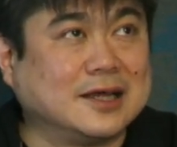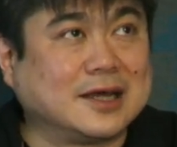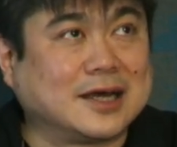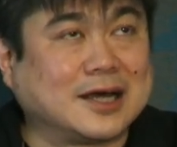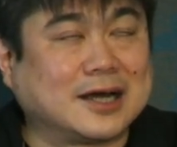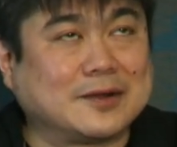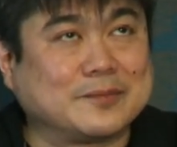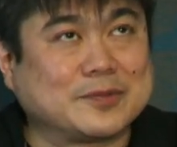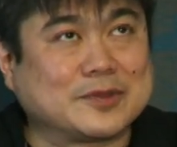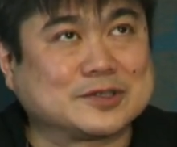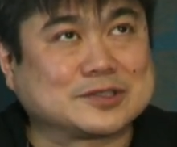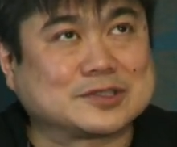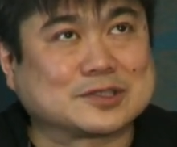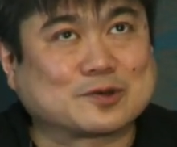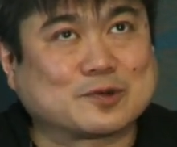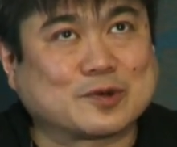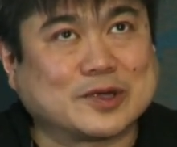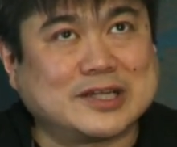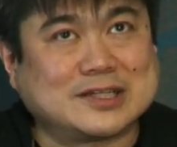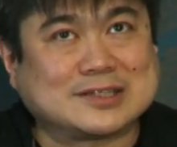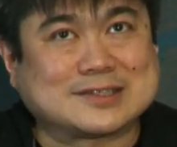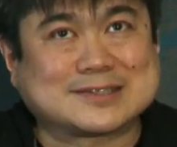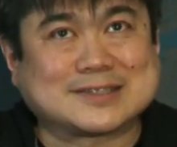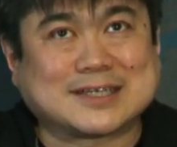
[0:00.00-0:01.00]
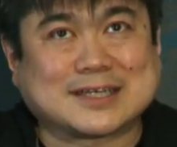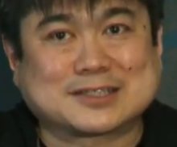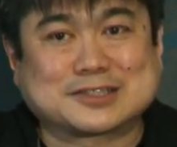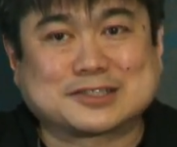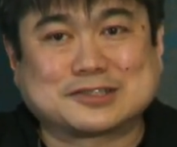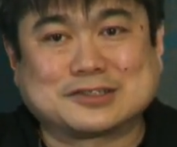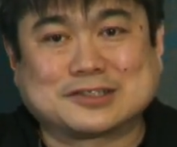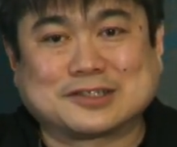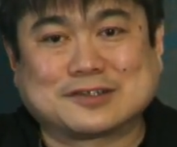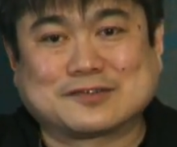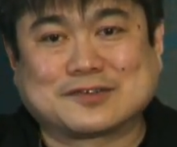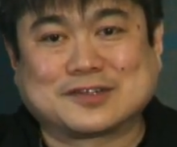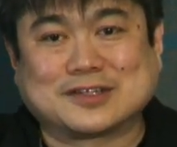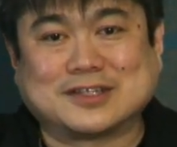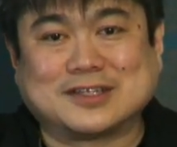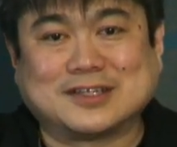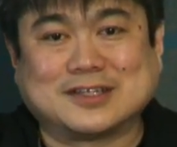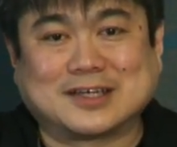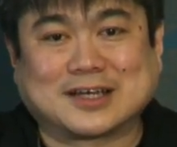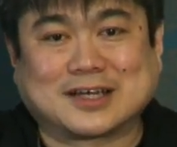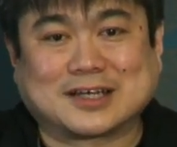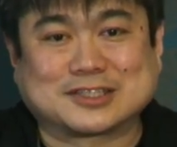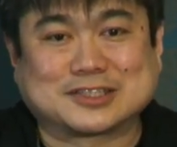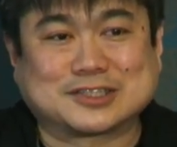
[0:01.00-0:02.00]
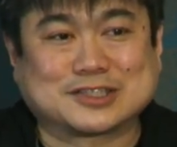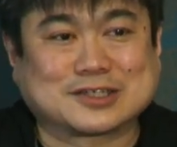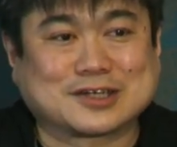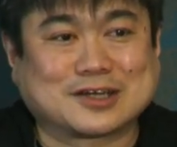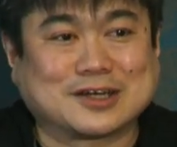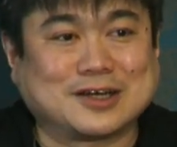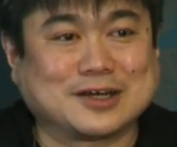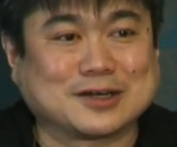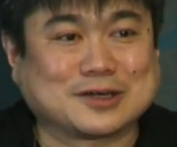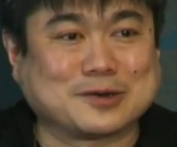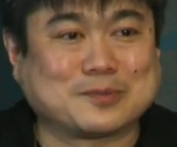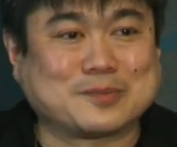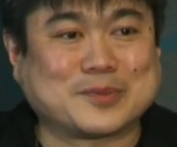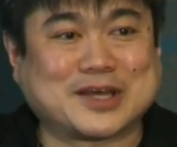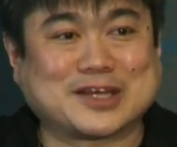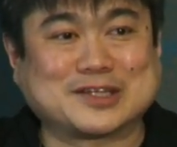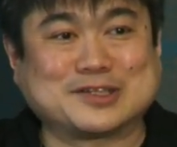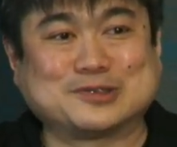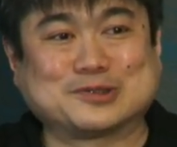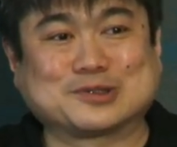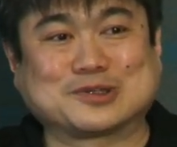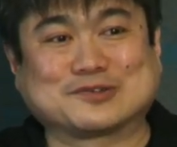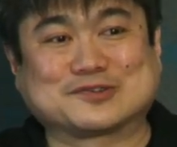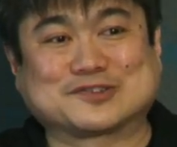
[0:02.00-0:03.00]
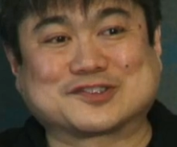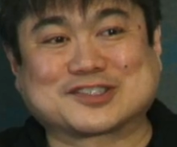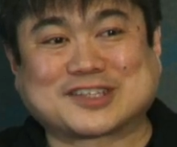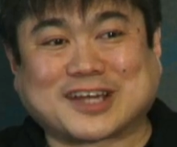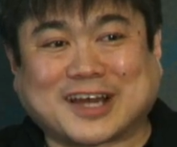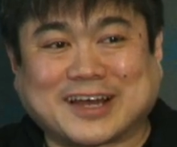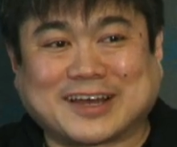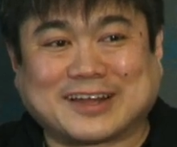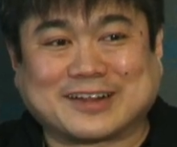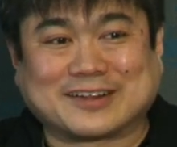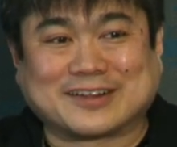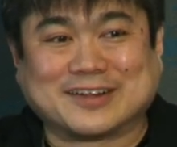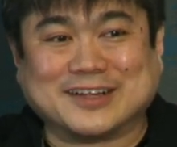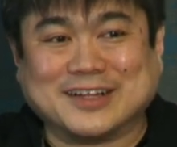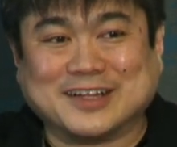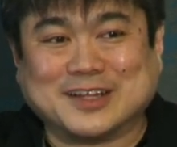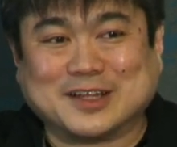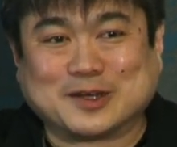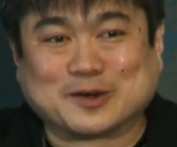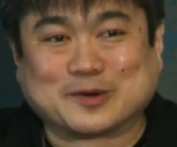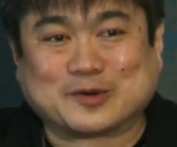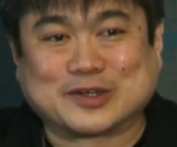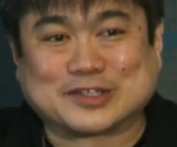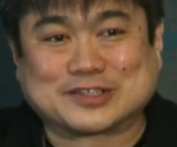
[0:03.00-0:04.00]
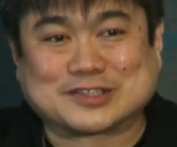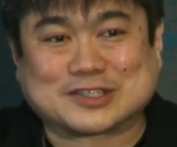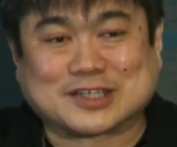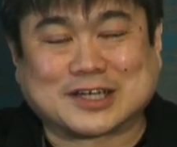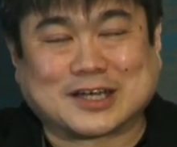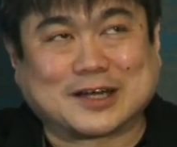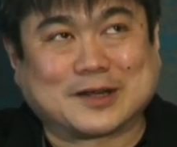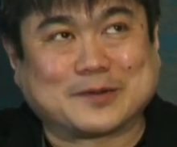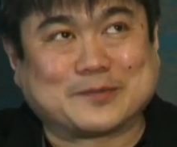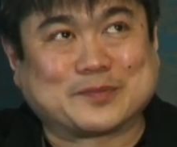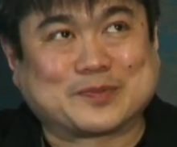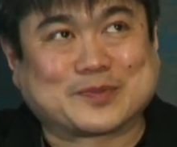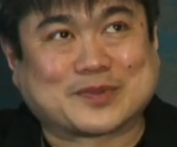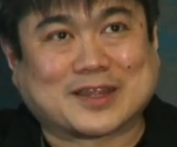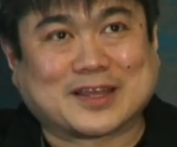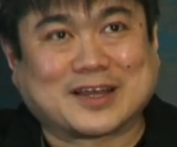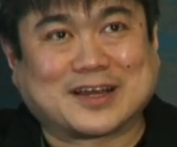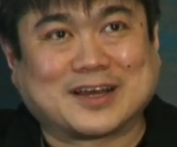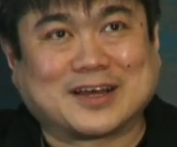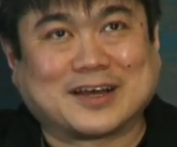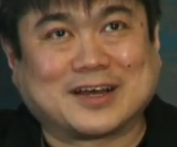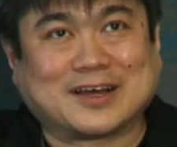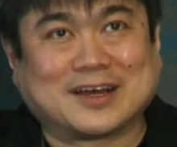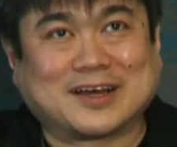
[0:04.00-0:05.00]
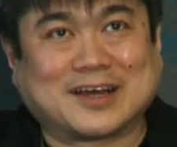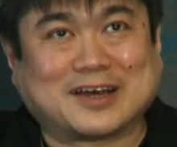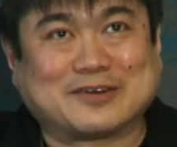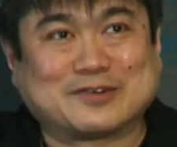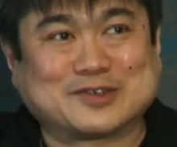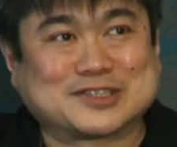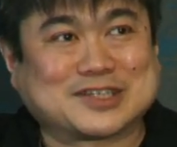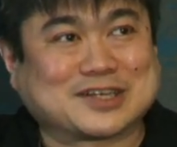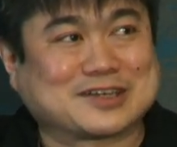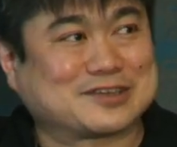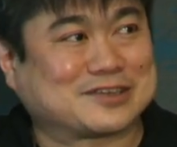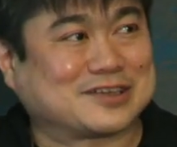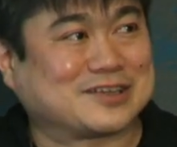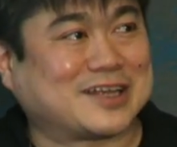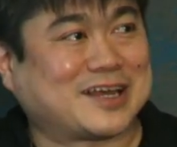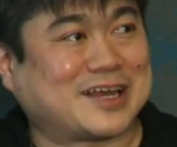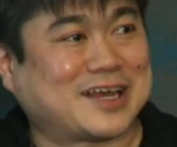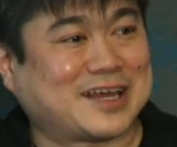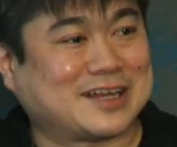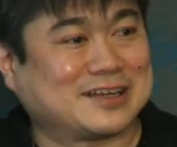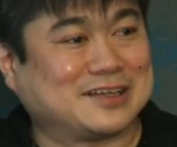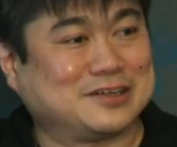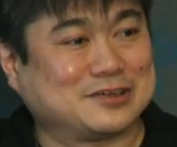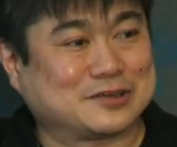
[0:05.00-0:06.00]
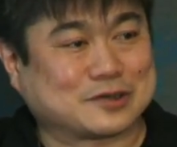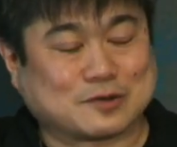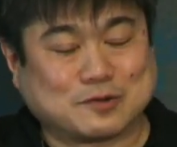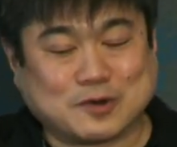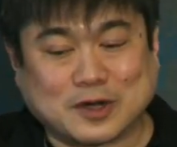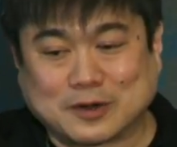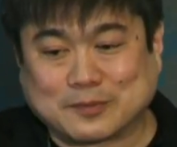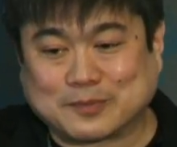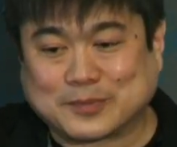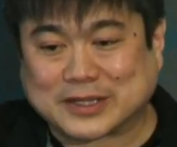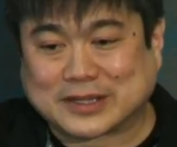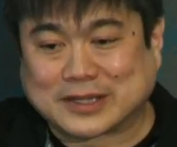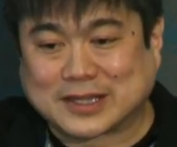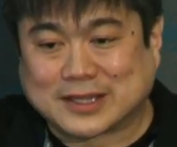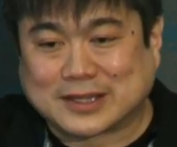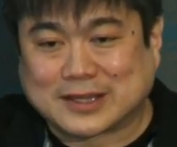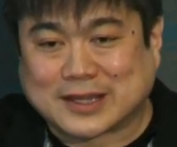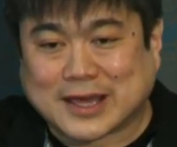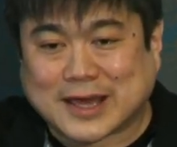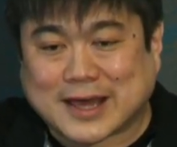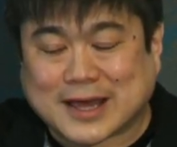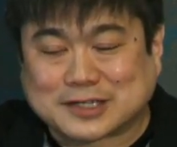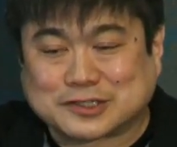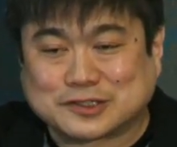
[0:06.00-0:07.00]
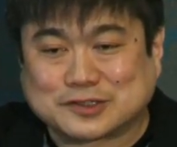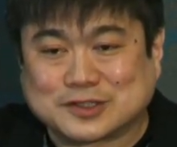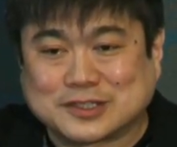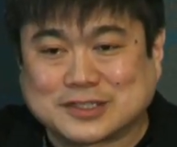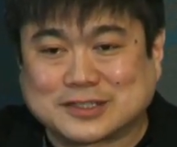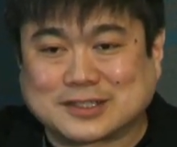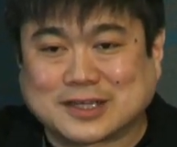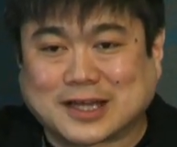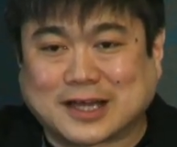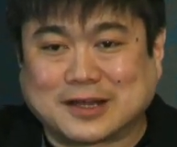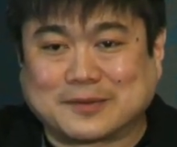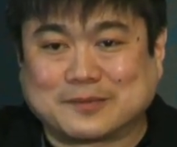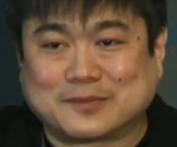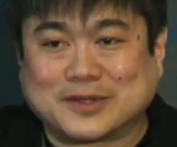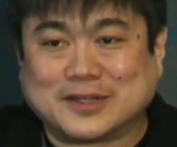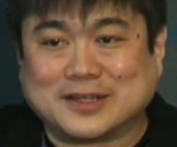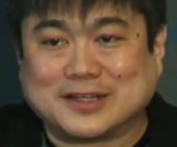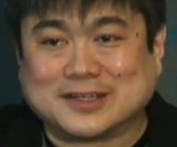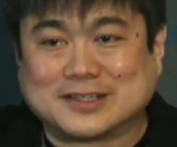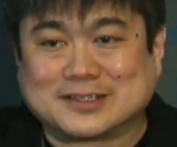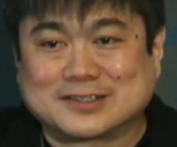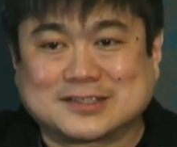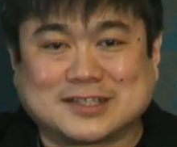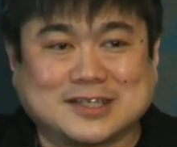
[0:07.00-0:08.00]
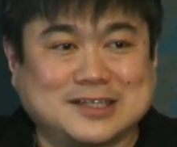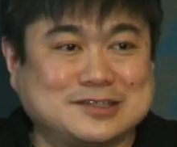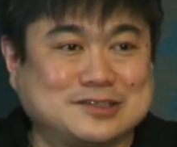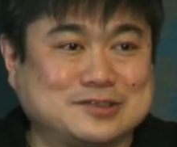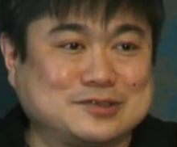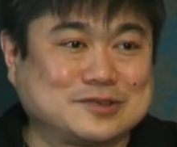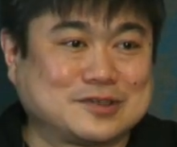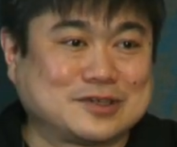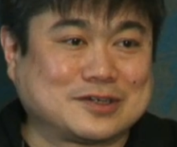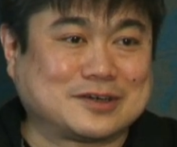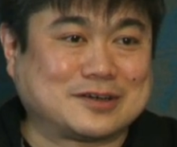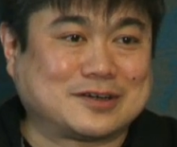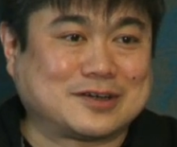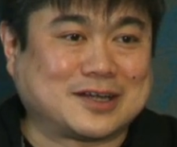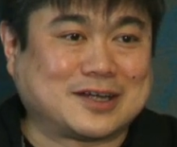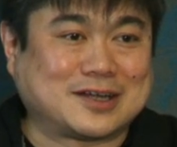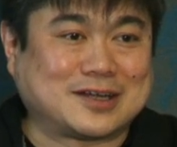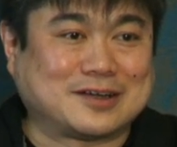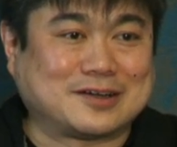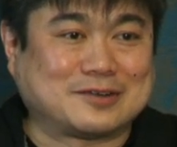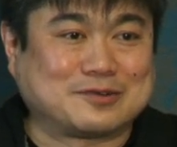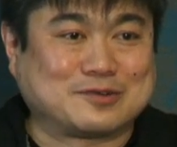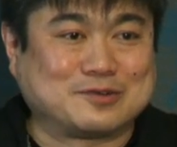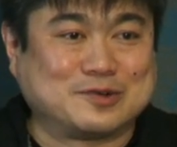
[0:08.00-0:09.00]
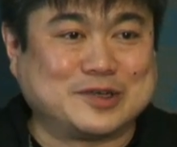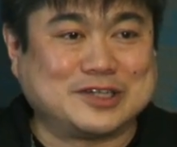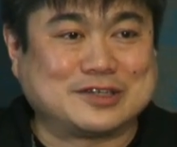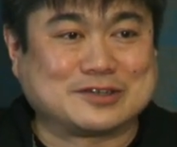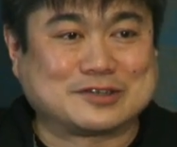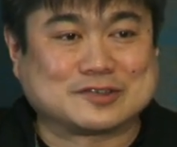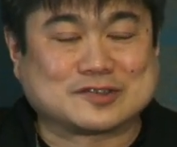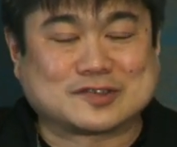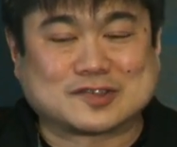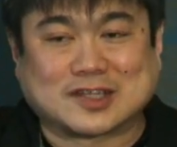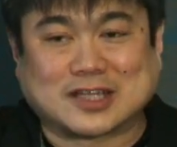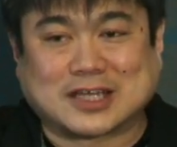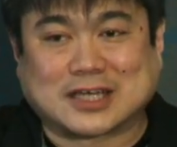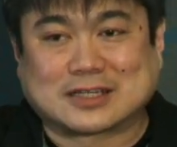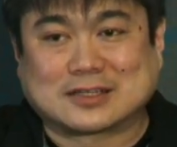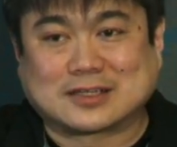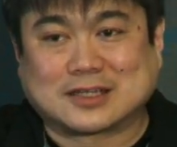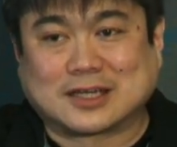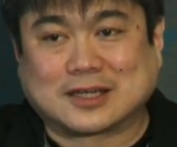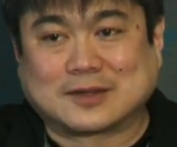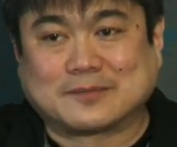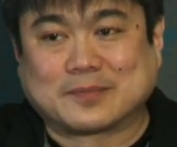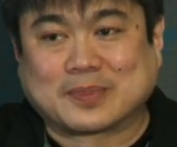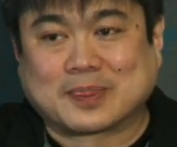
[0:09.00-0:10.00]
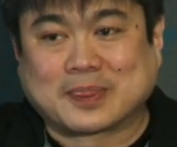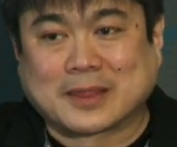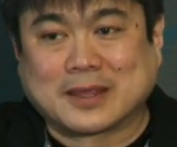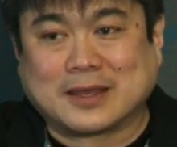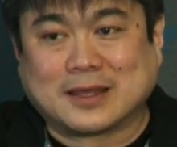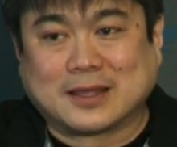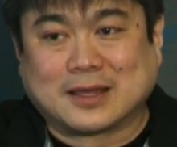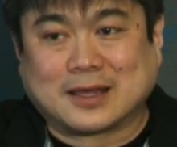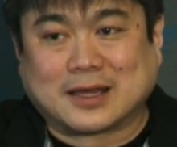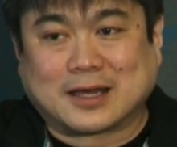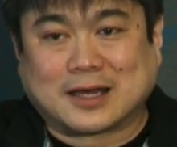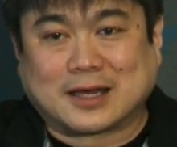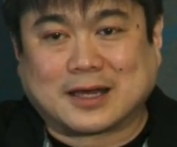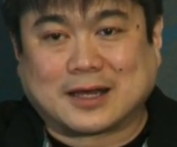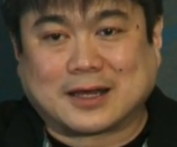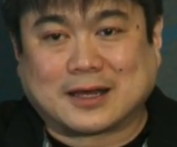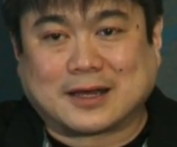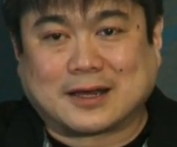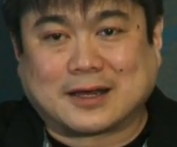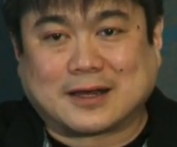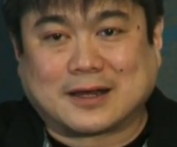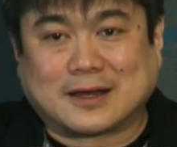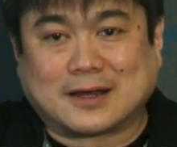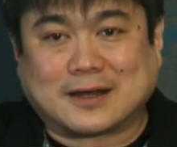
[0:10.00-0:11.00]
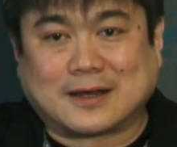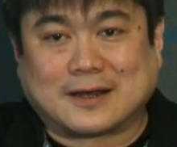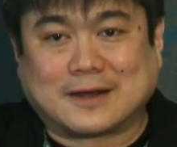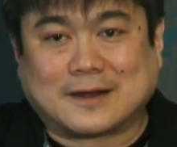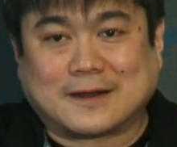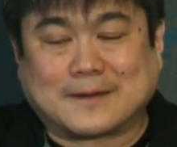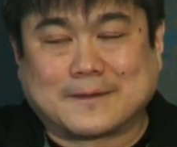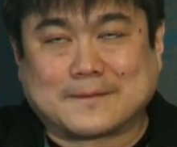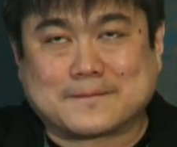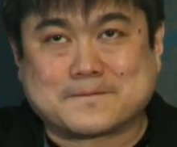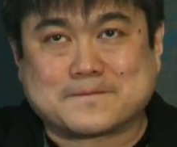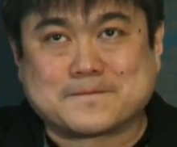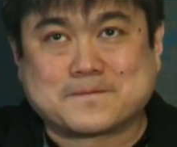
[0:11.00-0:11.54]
Um, there's a great section of the uh, Chicago Manual of Style, which um, uh, I wish I had here to quote, but they, they actually um, say to their uh, readers that um, uh,